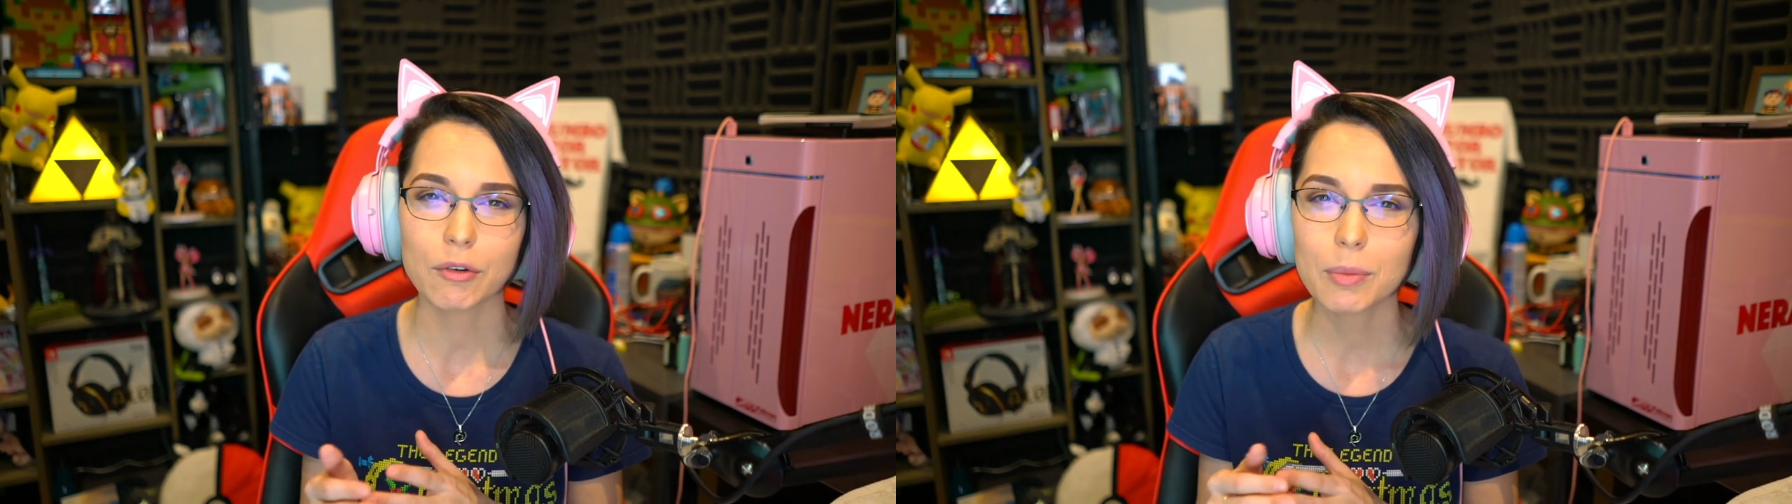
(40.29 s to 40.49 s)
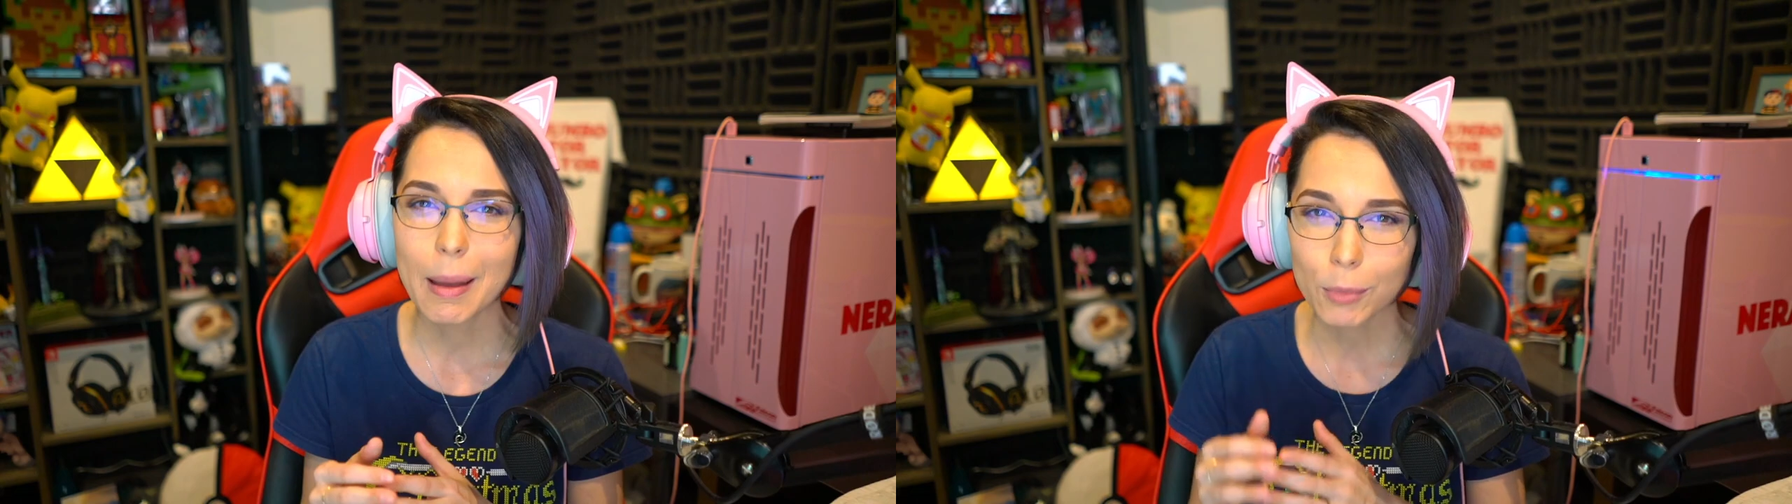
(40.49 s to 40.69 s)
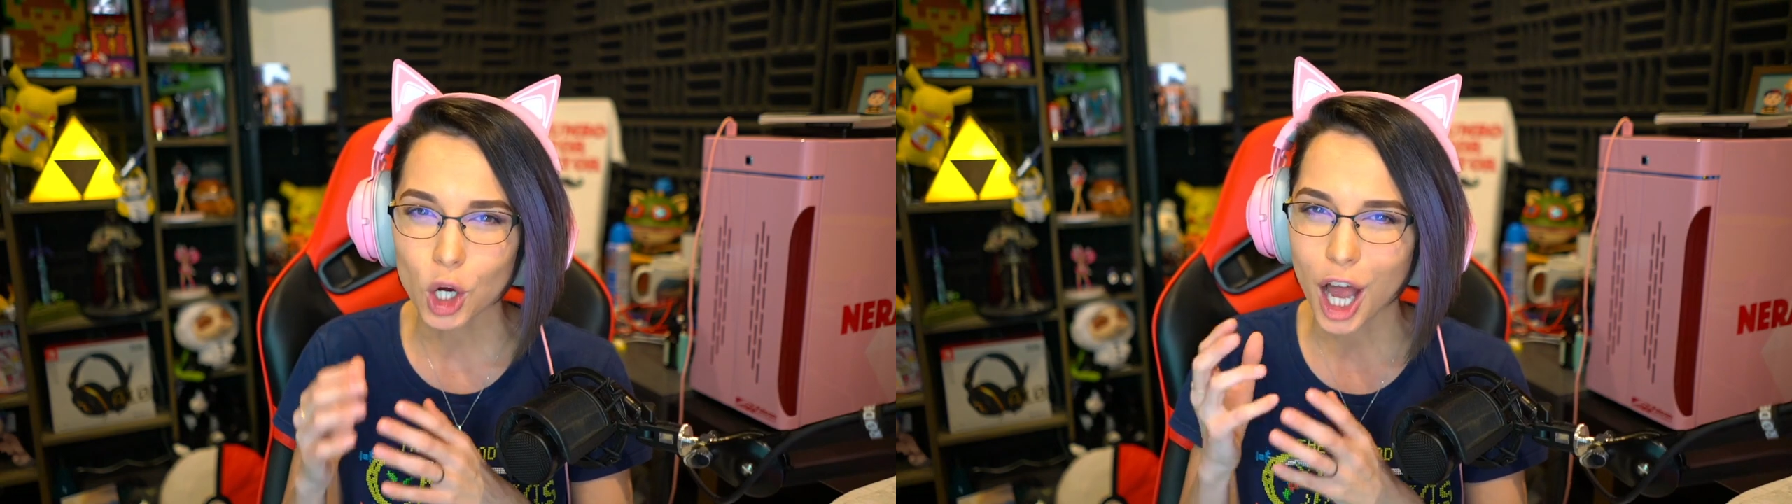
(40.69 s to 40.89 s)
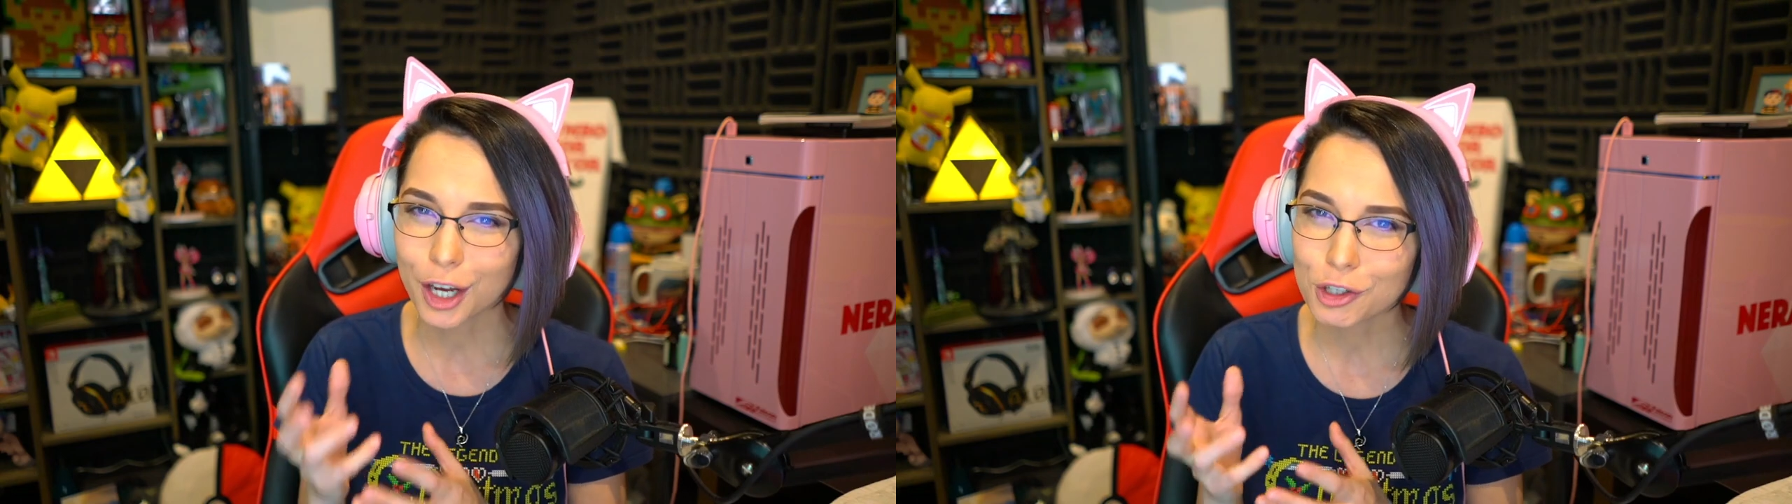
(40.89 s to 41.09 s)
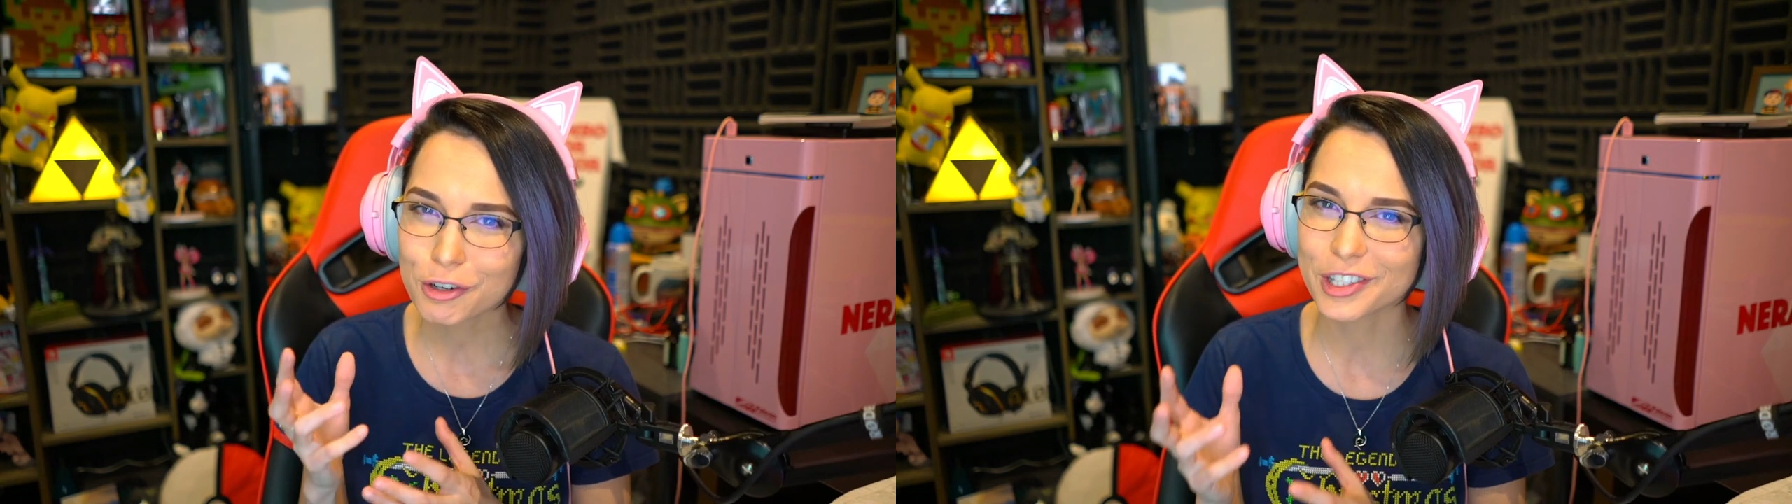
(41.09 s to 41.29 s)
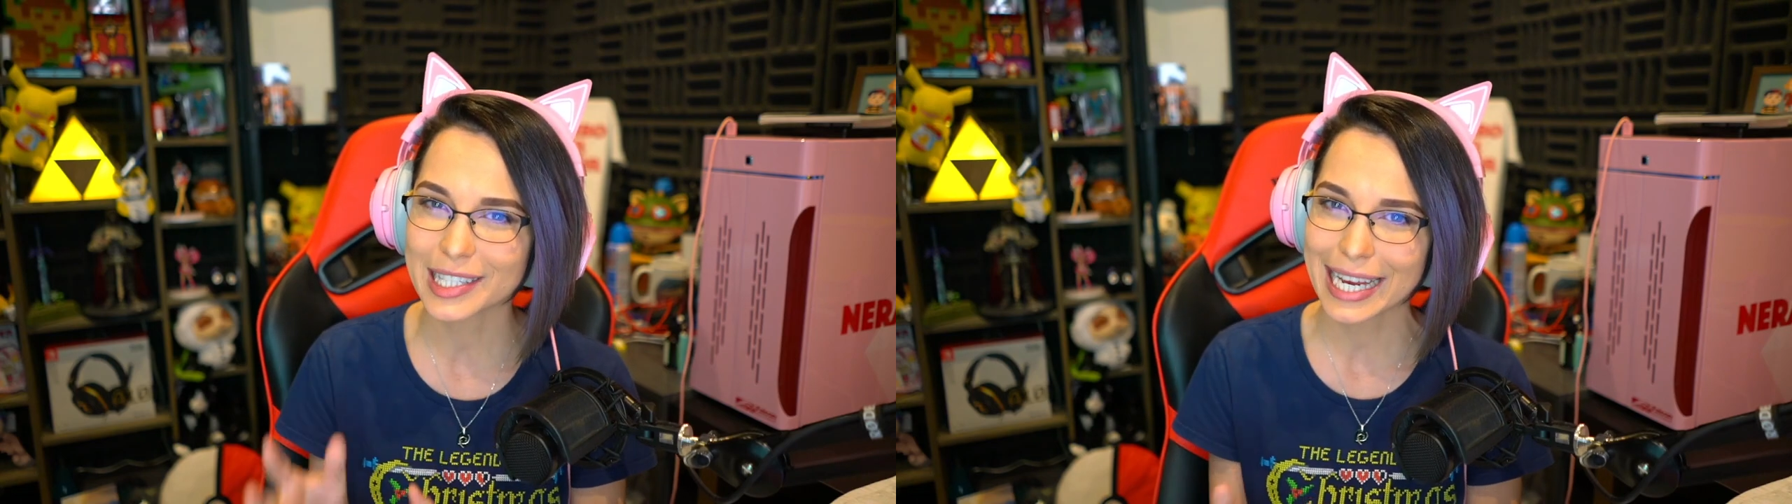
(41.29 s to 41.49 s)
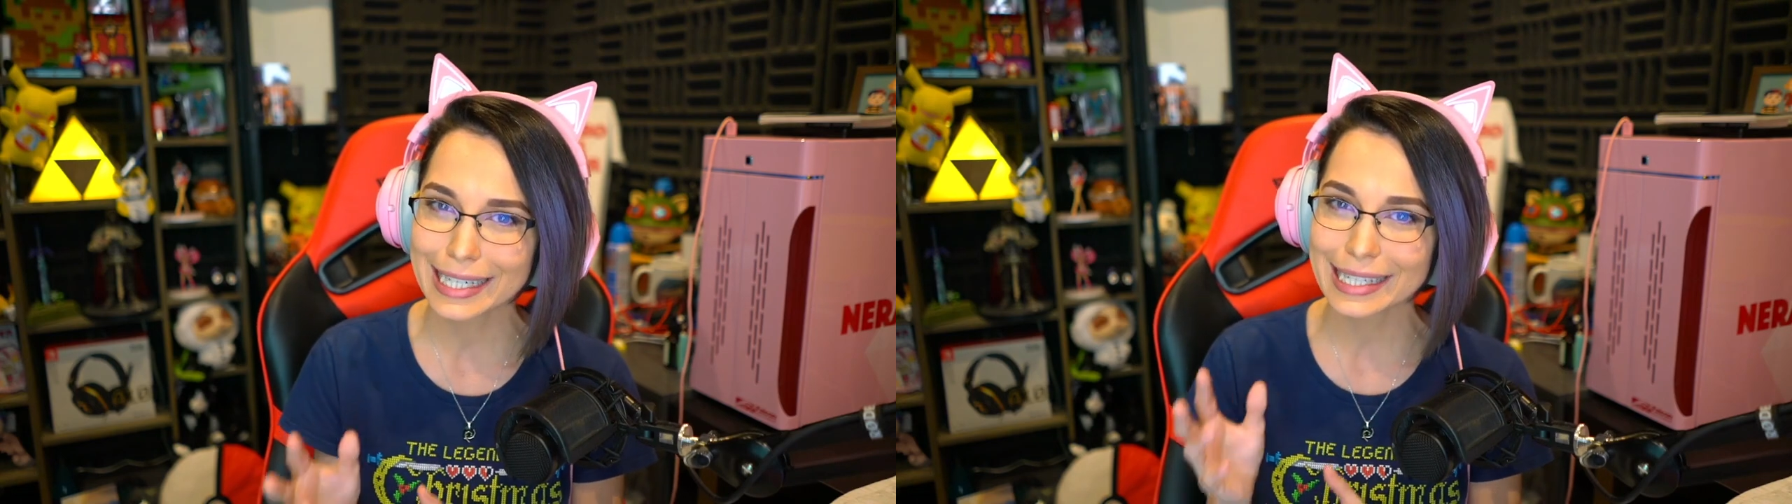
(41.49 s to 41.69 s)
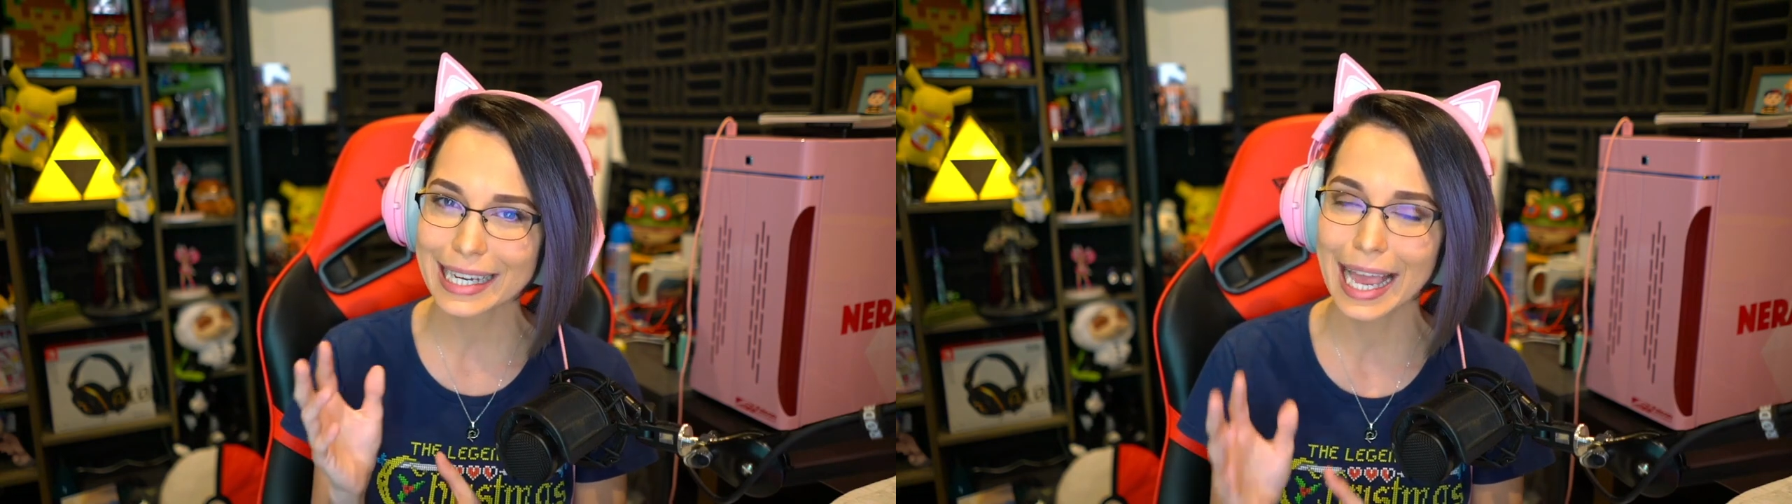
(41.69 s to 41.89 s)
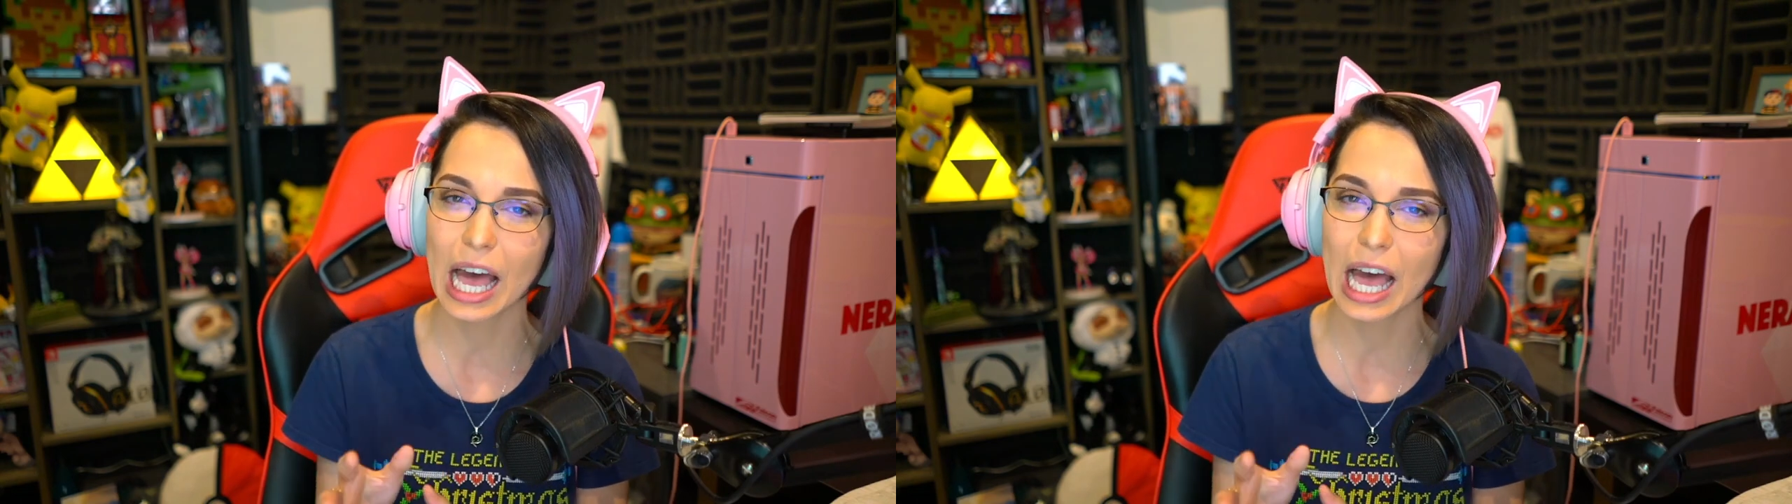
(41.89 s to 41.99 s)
I remember understanding